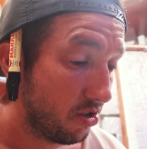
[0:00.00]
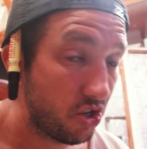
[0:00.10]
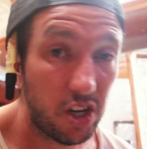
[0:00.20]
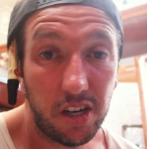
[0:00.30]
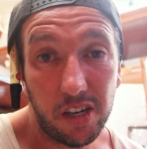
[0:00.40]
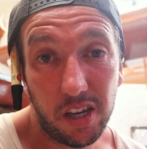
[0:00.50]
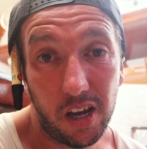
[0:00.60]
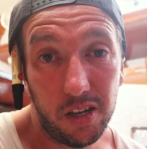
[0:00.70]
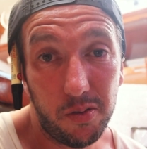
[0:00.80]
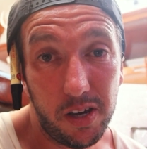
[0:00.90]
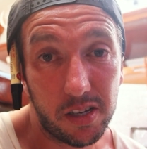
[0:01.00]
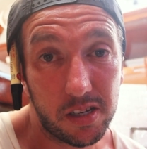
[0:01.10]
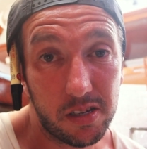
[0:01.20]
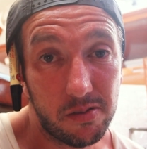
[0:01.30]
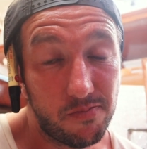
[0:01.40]
check it in a couple of
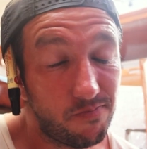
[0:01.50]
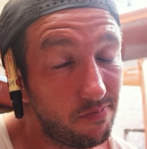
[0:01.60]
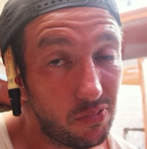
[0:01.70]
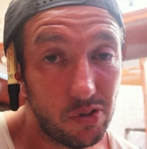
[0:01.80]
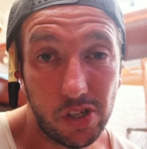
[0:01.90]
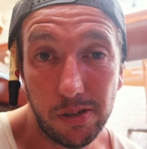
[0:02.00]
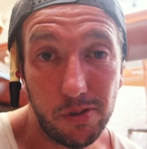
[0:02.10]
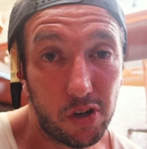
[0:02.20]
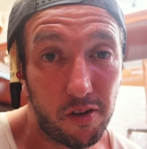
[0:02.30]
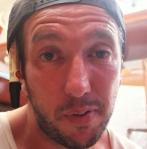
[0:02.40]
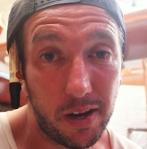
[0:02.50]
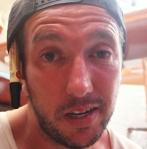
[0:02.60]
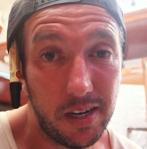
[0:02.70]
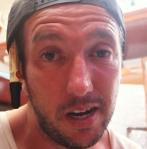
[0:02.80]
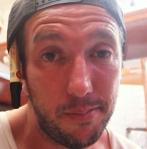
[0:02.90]
weeks. Put the Sigma drive back
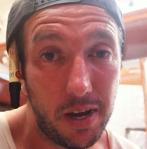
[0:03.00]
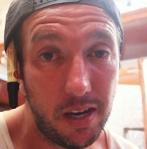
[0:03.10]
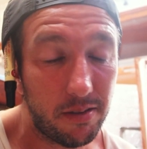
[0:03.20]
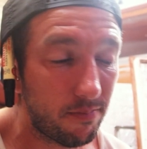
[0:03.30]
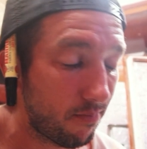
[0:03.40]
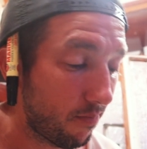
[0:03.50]
in now, mate.